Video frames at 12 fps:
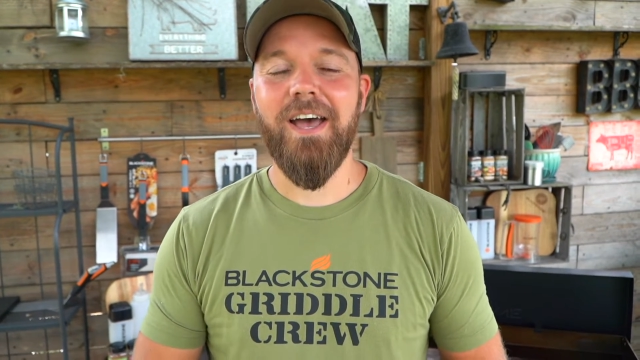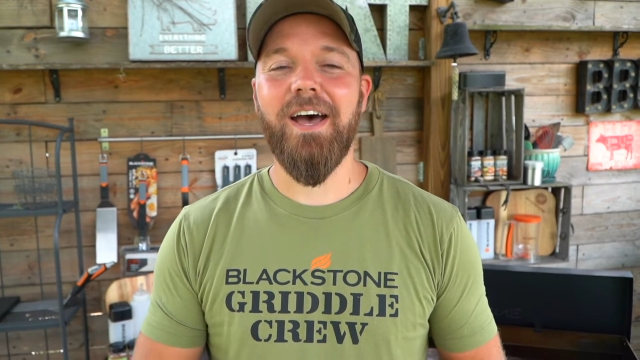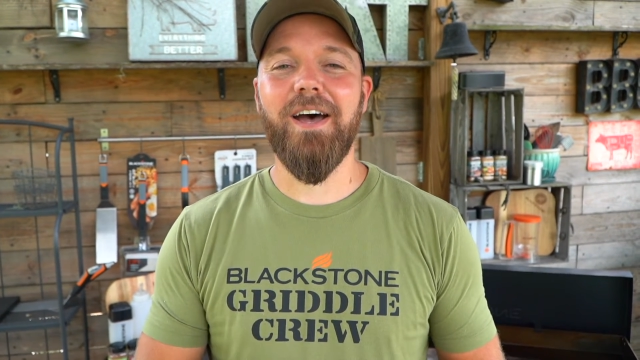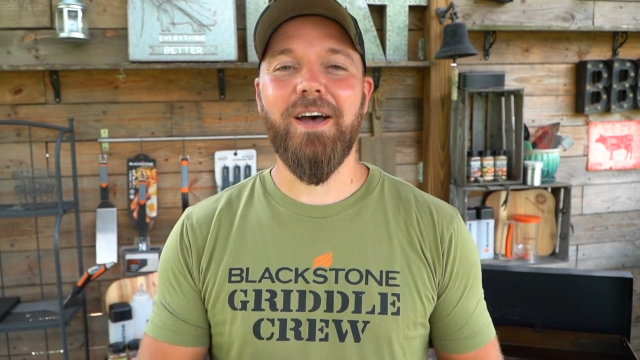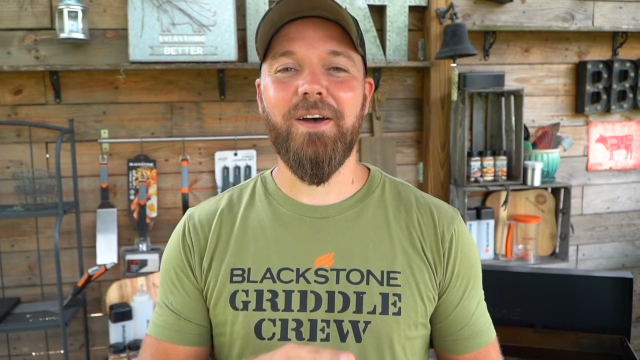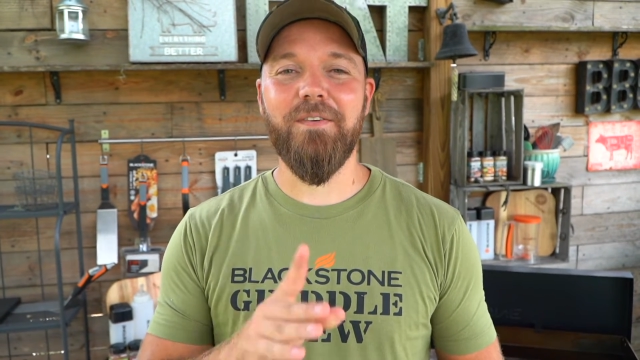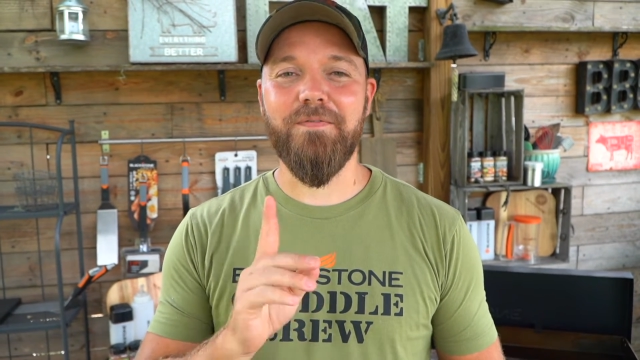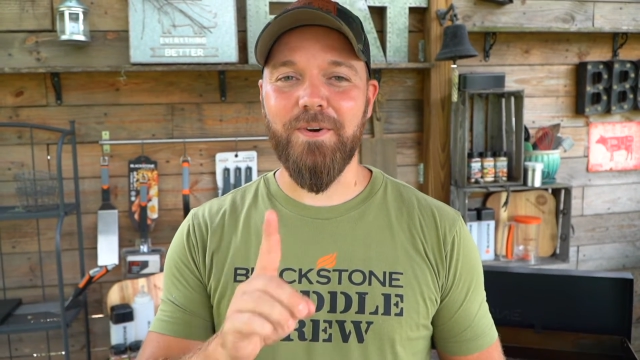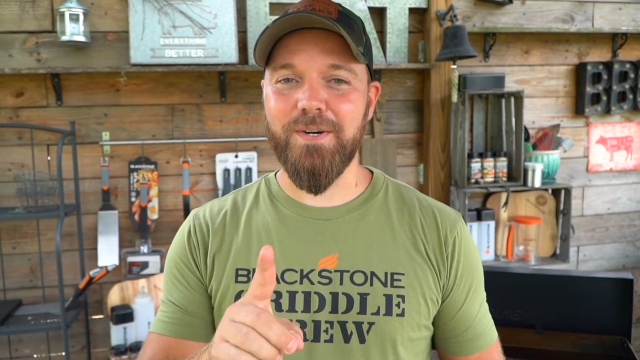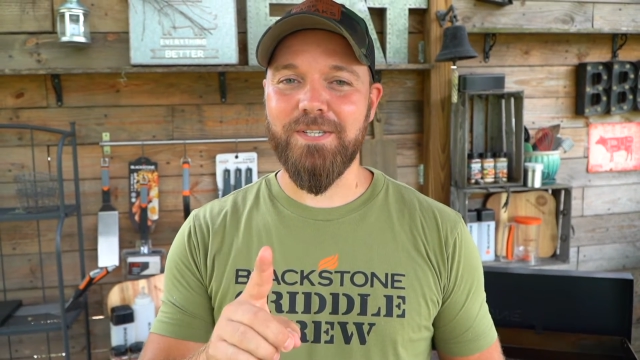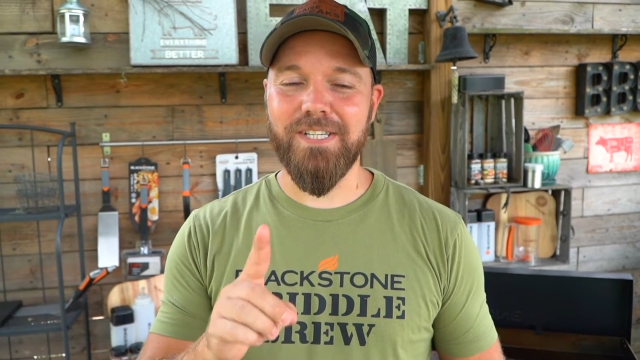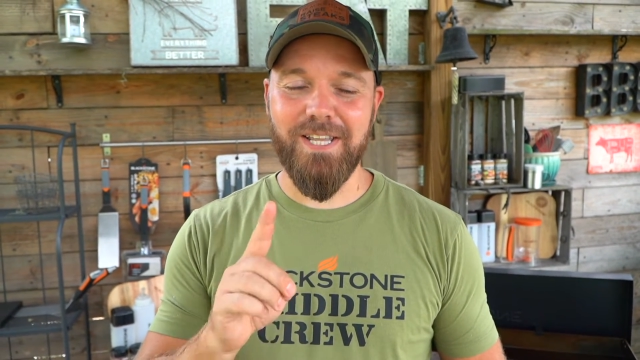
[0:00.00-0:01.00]

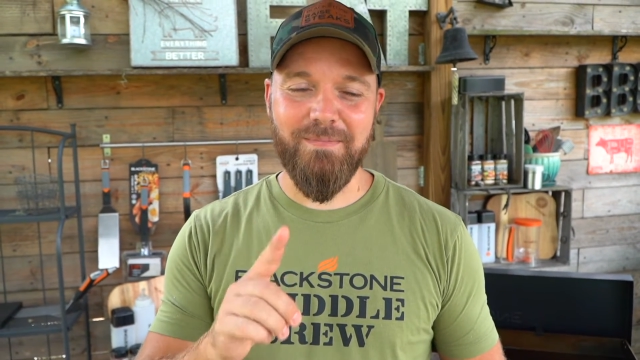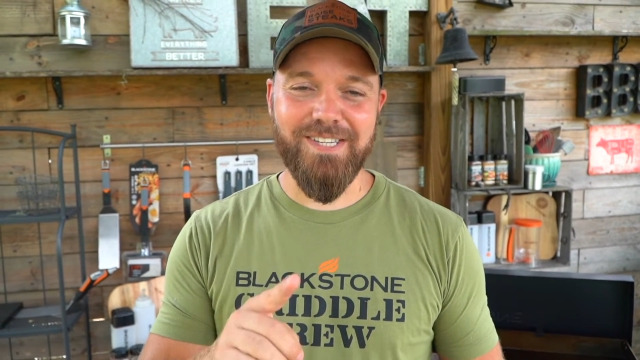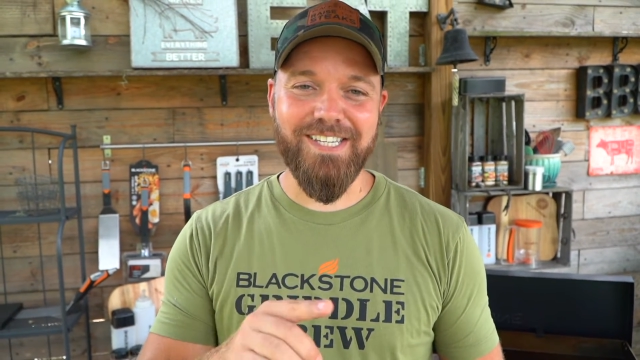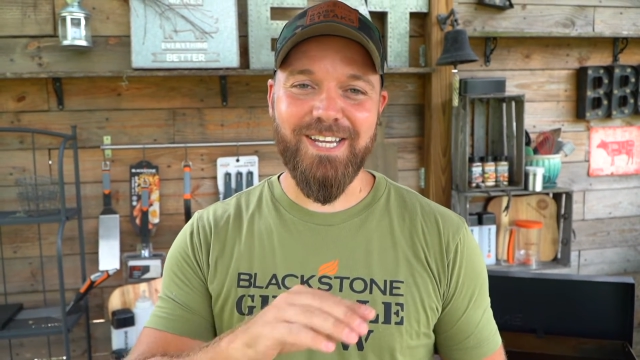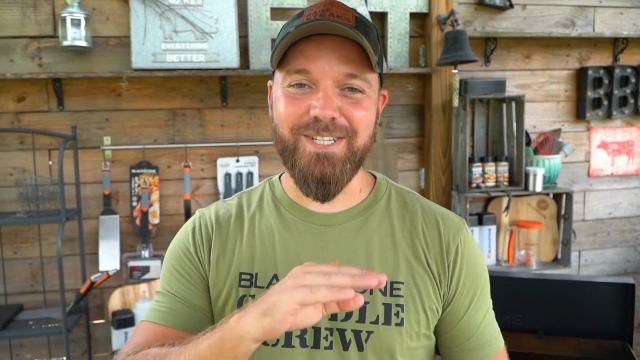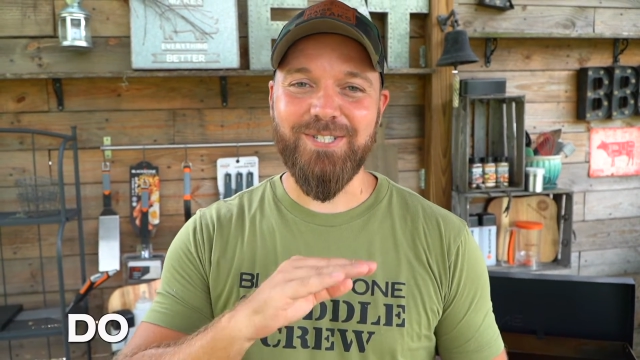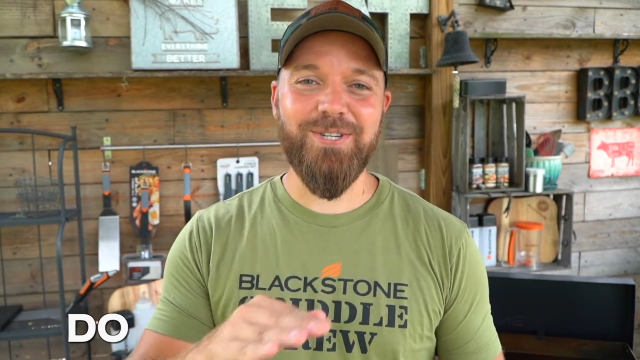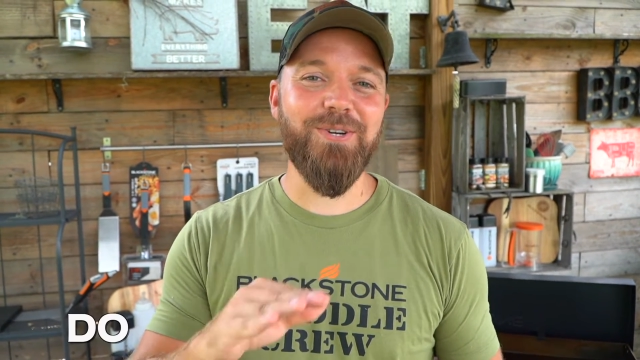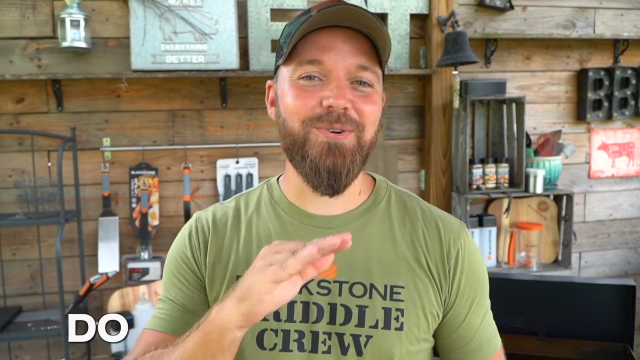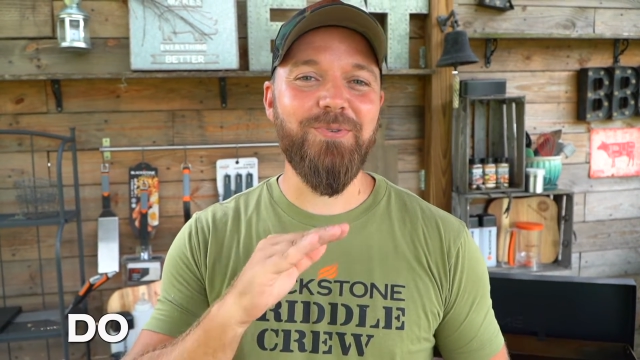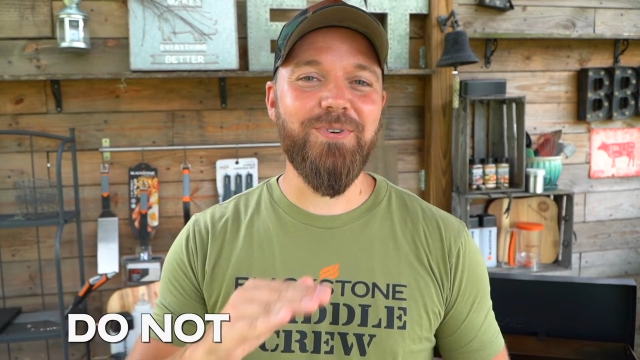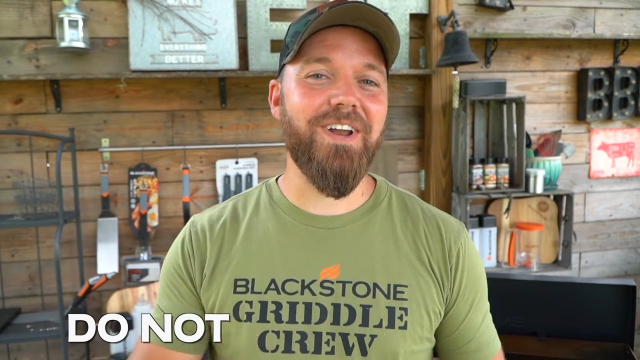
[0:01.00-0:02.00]
First, let me say,
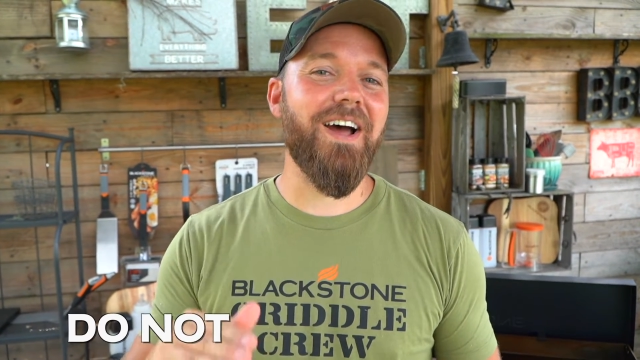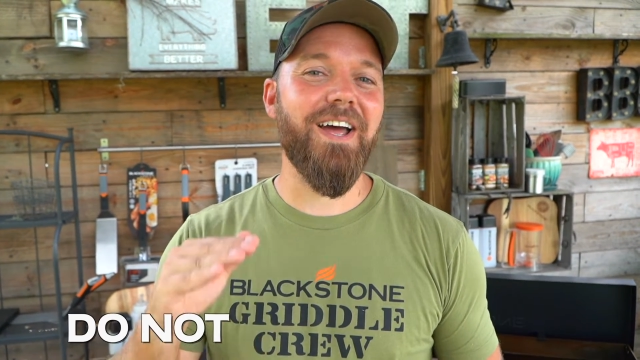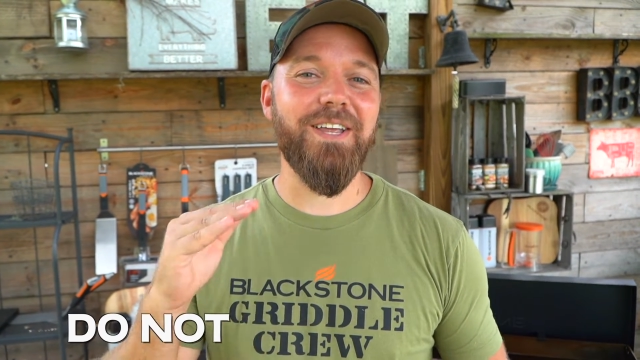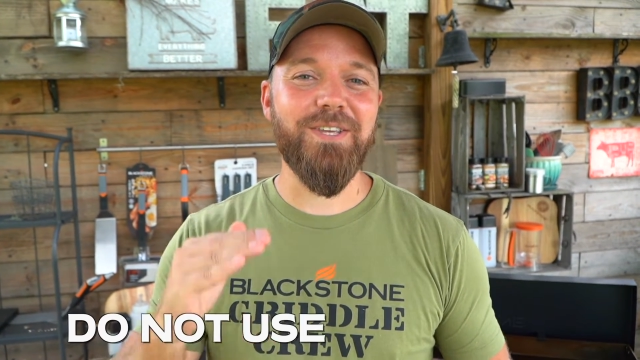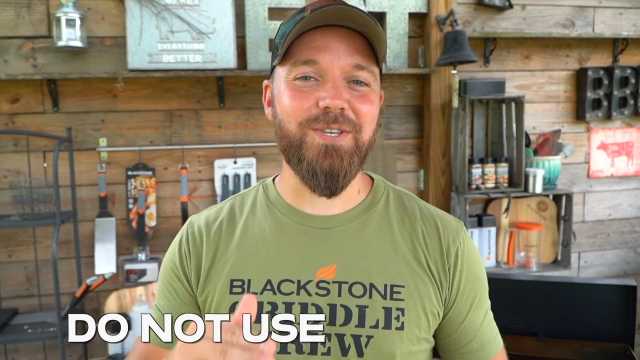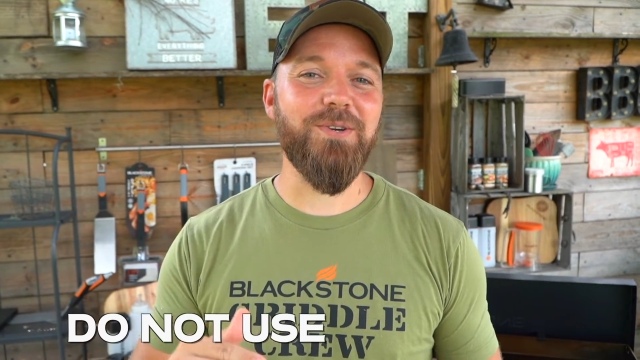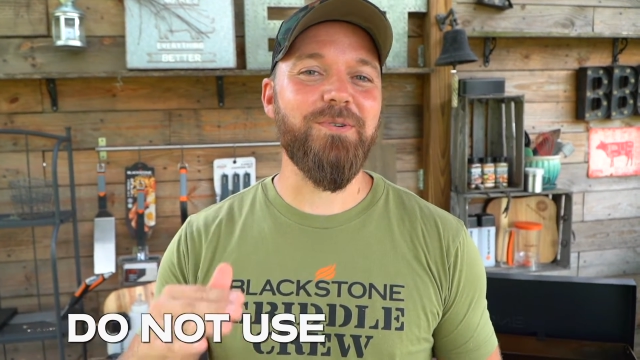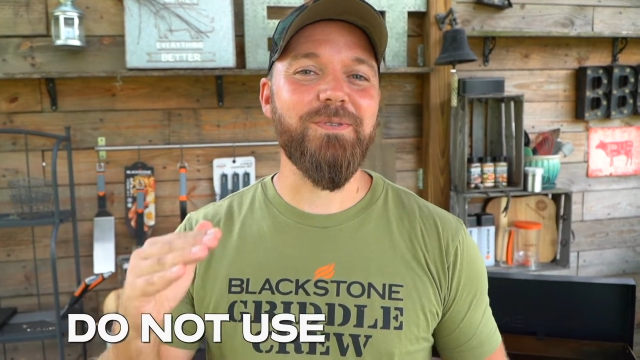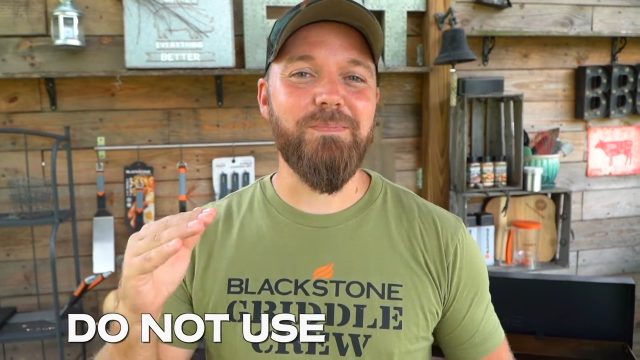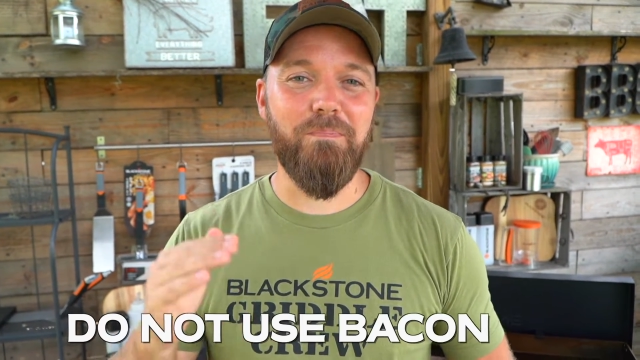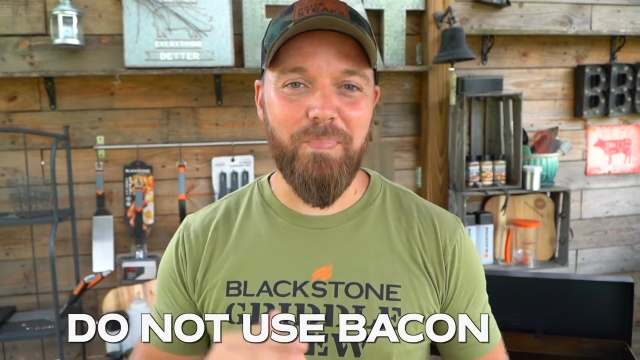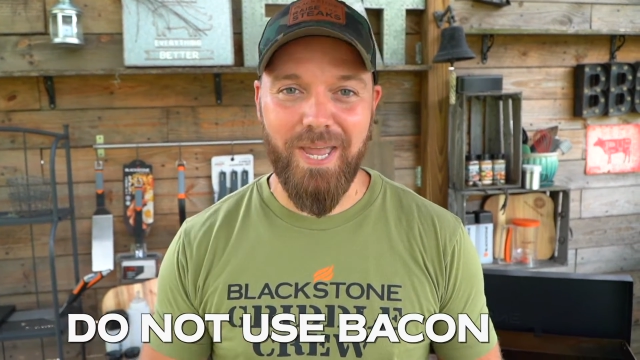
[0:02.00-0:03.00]
do not
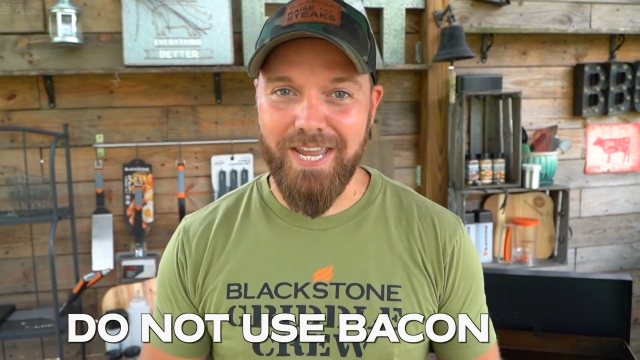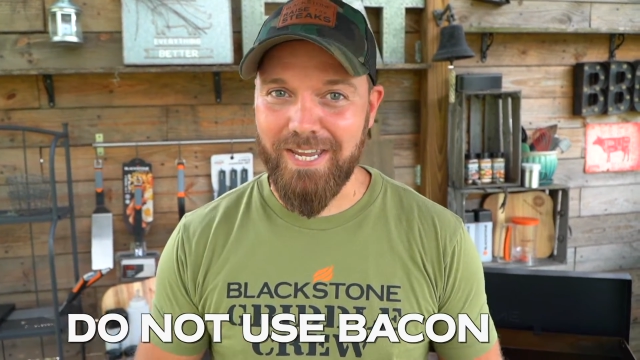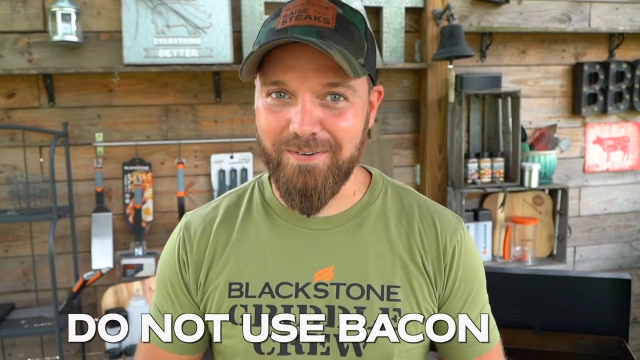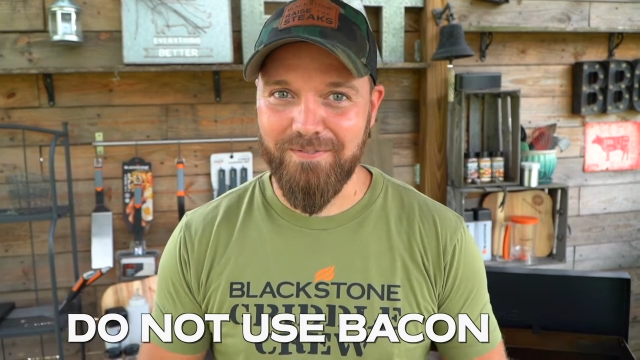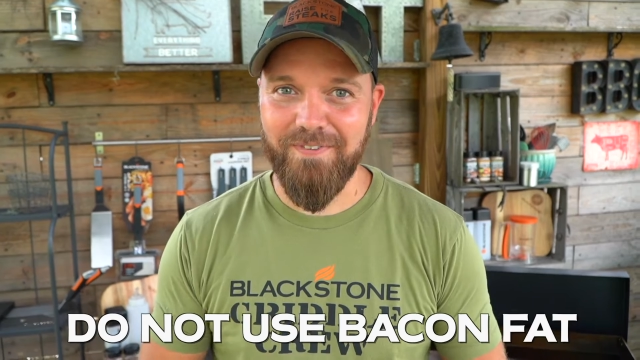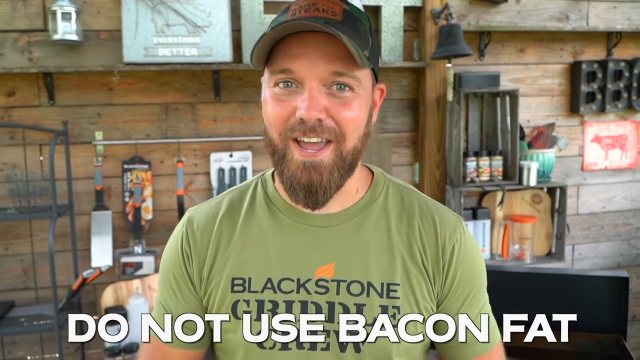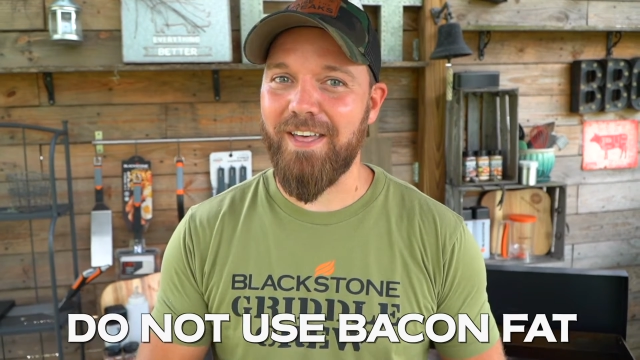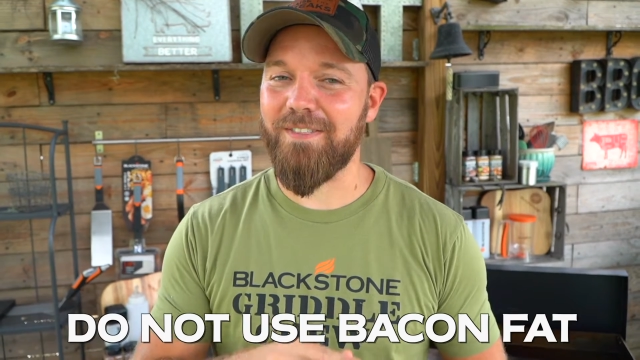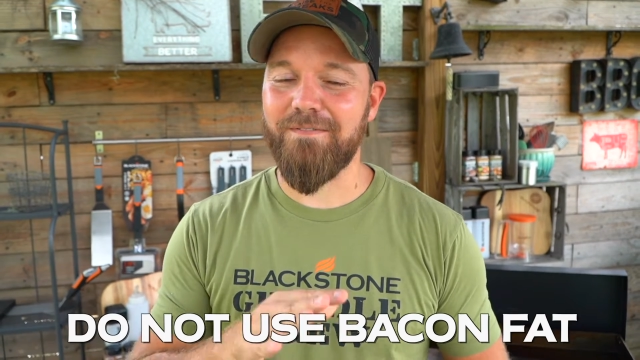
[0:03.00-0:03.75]
use bacon fat.